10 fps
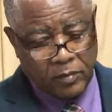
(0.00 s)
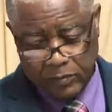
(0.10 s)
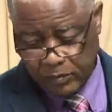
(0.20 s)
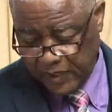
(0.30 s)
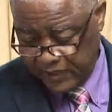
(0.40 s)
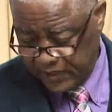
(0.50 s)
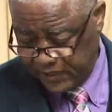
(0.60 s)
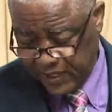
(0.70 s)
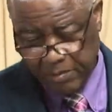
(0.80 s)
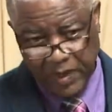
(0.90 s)
One of these
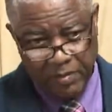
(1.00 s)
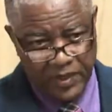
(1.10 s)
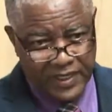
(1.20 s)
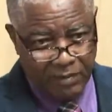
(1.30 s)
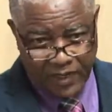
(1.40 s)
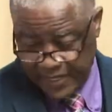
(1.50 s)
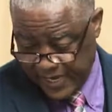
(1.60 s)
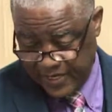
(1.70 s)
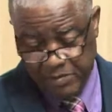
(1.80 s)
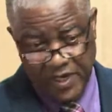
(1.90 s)
same companies that can get
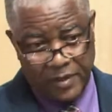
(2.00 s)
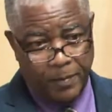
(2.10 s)
this money.